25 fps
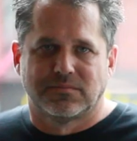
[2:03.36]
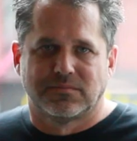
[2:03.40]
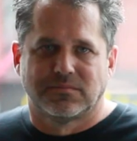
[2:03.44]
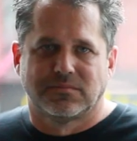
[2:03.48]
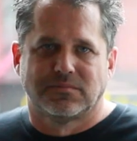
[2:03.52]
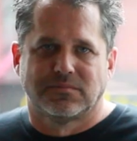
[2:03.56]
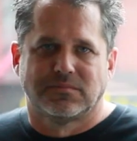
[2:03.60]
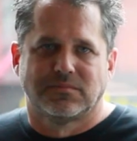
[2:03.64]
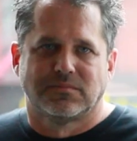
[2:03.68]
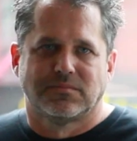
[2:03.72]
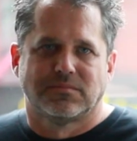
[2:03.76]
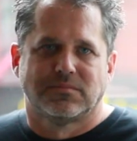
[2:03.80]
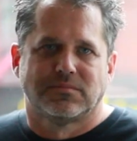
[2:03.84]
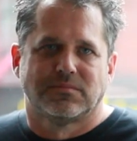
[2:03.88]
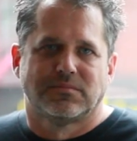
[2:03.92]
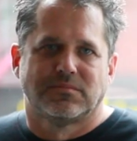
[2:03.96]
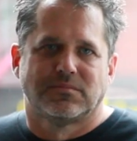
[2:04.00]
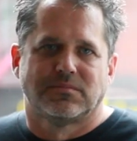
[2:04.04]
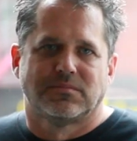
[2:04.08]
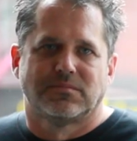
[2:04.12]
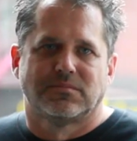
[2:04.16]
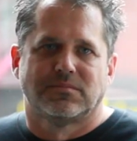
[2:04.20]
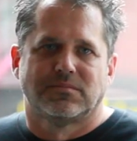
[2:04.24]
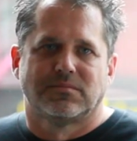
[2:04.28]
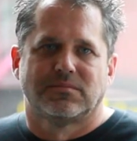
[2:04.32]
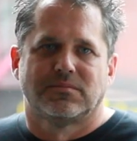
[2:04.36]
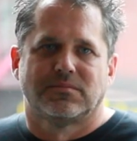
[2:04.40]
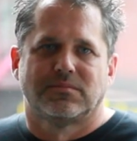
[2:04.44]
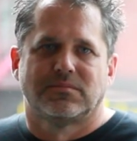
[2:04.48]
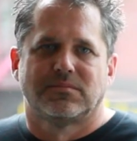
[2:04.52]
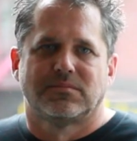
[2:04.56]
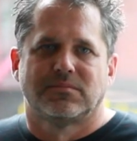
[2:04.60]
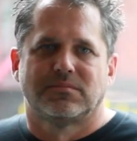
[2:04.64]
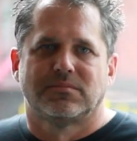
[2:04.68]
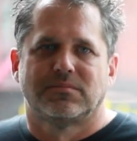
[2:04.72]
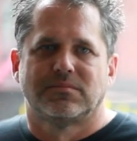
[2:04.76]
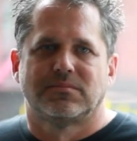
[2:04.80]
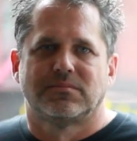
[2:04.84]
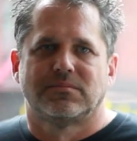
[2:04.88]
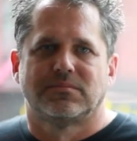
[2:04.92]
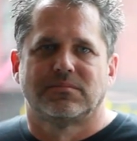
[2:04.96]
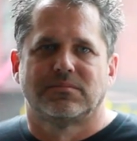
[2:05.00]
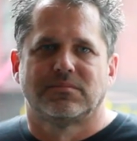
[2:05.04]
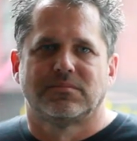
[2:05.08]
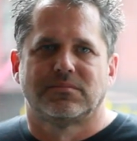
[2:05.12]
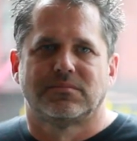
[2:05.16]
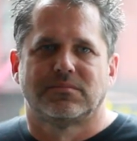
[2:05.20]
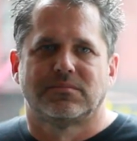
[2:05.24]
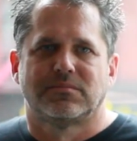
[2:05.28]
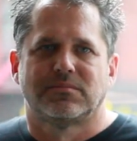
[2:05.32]

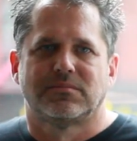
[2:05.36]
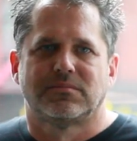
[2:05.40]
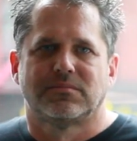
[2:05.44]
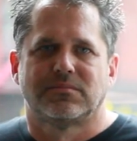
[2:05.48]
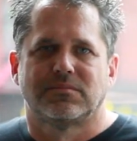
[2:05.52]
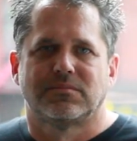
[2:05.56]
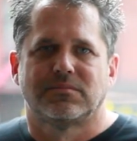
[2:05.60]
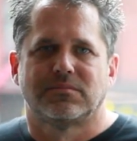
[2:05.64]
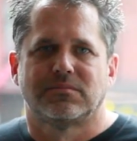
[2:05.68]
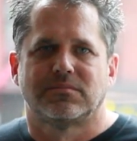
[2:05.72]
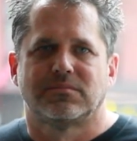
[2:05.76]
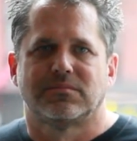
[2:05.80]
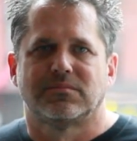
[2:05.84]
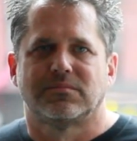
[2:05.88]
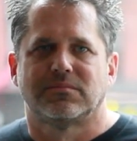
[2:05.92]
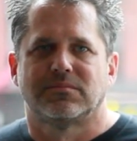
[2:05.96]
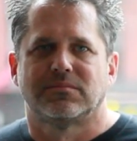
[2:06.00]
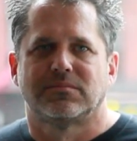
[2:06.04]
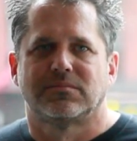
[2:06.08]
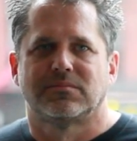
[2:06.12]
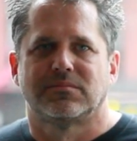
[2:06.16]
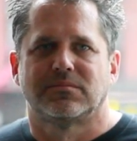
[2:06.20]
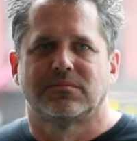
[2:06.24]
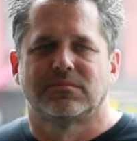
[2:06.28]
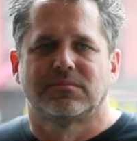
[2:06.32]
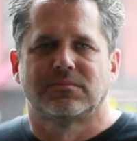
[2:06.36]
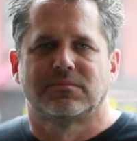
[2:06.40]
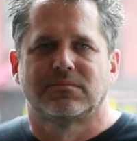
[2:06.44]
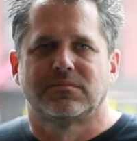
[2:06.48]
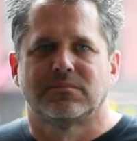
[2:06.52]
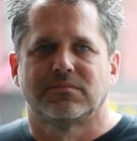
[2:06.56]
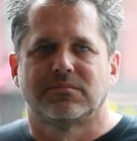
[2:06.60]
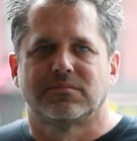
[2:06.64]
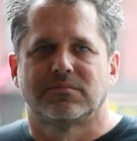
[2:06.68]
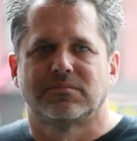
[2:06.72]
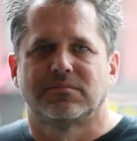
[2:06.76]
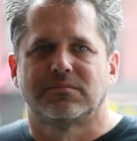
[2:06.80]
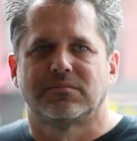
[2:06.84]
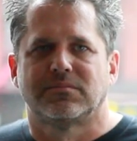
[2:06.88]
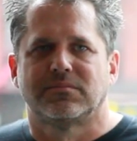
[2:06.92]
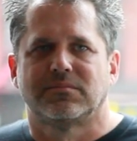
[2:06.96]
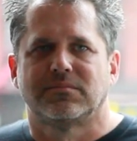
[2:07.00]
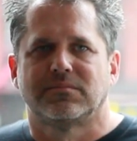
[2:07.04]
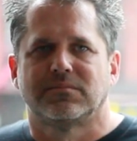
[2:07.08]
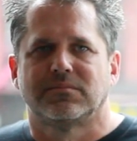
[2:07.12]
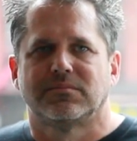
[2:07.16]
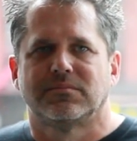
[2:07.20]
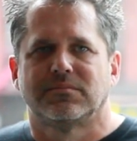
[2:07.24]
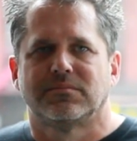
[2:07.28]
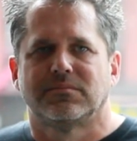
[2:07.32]

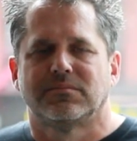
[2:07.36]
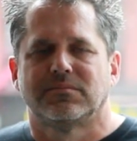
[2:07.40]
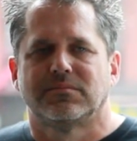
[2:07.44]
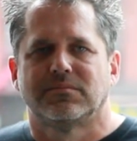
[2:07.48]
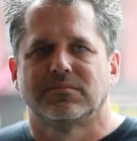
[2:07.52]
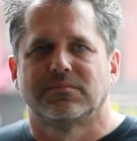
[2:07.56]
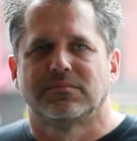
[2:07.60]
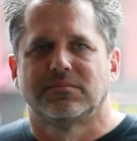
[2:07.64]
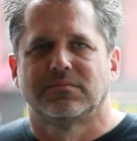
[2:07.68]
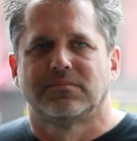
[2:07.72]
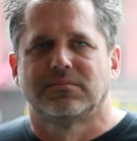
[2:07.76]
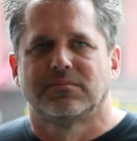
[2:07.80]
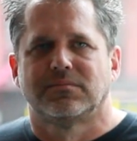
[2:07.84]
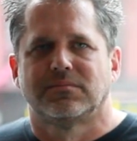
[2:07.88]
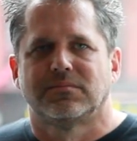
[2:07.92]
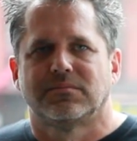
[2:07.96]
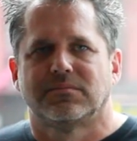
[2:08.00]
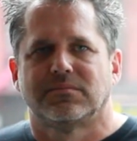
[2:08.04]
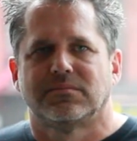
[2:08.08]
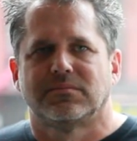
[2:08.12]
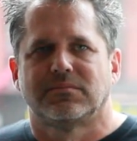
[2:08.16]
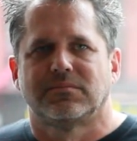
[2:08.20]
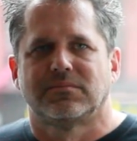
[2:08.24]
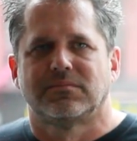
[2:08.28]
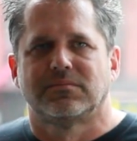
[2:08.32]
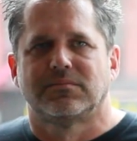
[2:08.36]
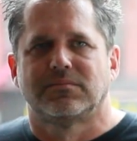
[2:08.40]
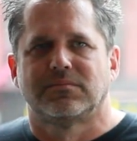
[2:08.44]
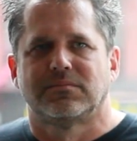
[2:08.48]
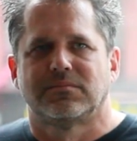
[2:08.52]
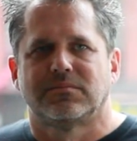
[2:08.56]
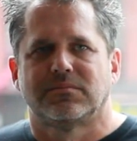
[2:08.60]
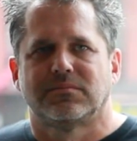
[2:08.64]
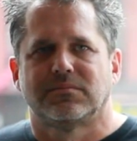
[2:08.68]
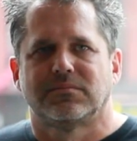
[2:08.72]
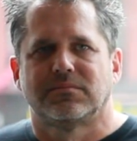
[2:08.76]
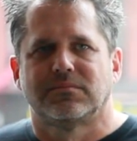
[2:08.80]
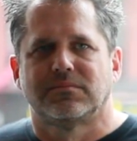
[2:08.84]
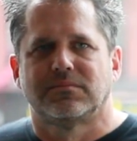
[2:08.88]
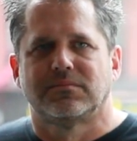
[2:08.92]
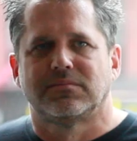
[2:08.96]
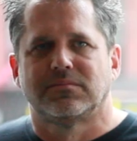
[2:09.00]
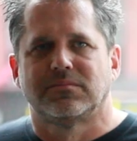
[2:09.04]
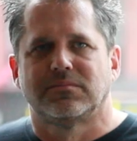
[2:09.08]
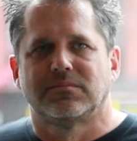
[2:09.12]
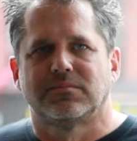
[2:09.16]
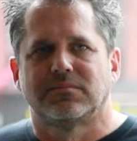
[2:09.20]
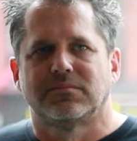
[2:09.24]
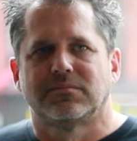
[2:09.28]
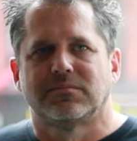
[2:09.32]

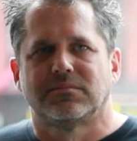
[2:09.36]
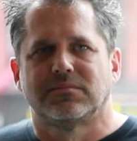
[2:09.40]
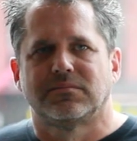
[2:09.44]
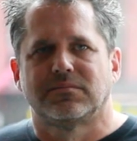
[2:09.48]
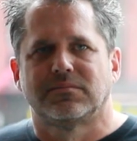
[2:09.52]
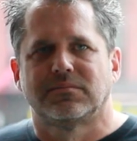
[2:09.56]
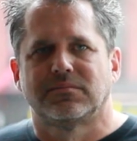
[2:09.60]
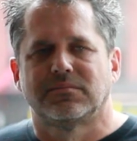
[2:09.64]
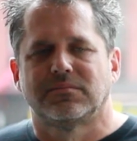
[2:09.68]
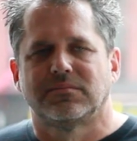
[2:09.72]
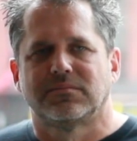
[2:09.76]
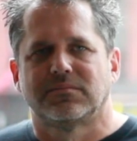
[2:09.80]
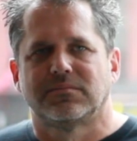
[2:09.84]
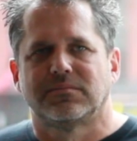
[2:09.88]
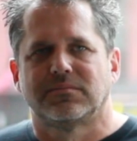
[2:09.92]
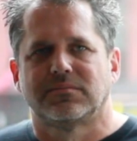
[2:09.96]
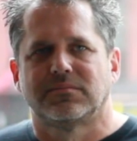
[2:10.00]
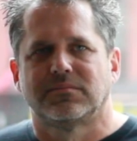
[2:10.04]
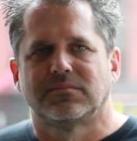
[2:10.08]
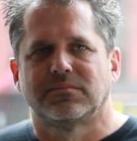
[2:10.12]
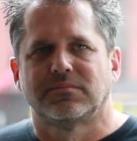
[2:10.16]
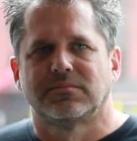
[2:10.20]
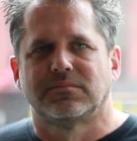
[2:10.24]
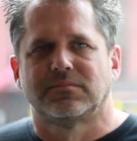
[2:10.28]
No words are spoken by the person on screen.